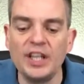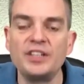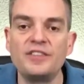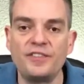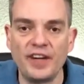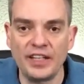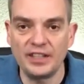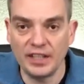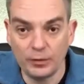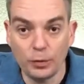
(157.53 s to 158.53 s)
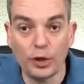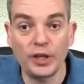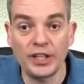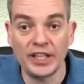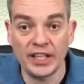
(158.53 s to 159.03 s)
define
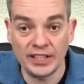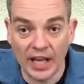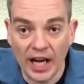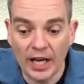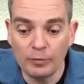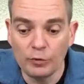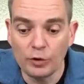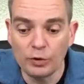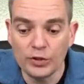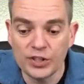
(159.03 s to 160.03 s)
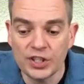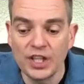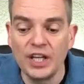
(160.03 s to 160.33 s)
networking and IAM roles,